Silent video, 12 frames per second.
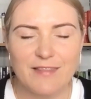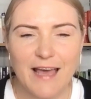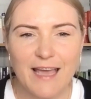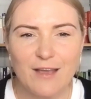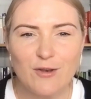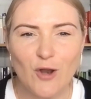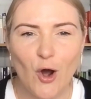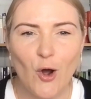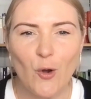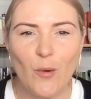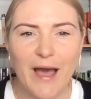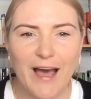they
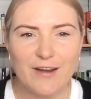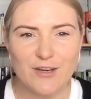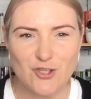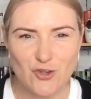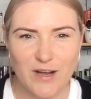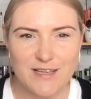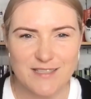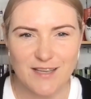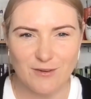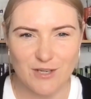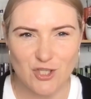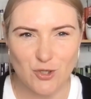know how to trust
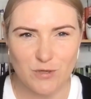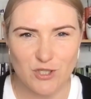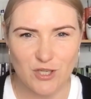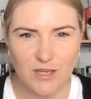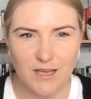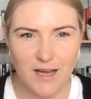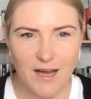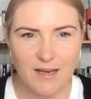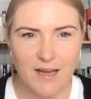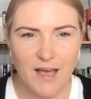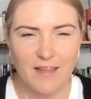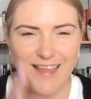their intuition and gut,